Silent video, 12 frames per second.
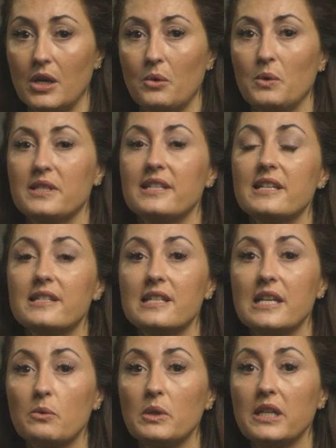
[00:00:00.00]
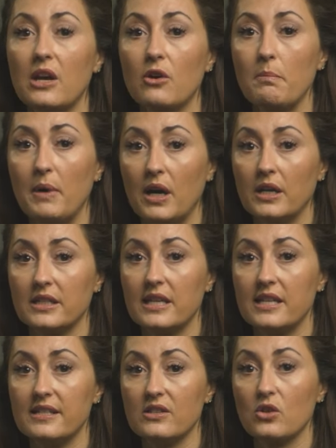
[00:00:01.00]
What sets this liquid care apart
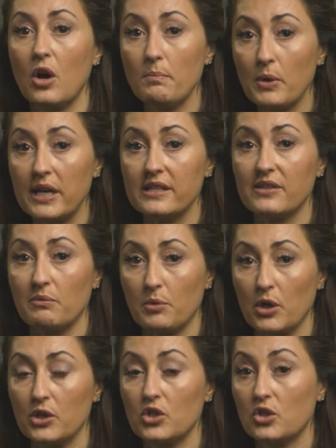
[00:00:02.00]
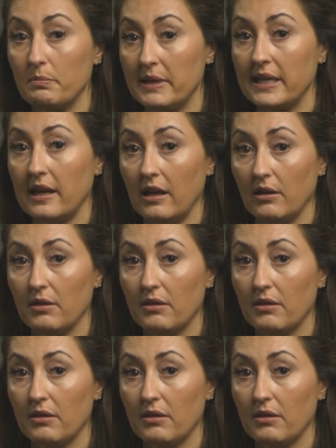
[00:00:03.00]
is its comprehensive approach to pet health.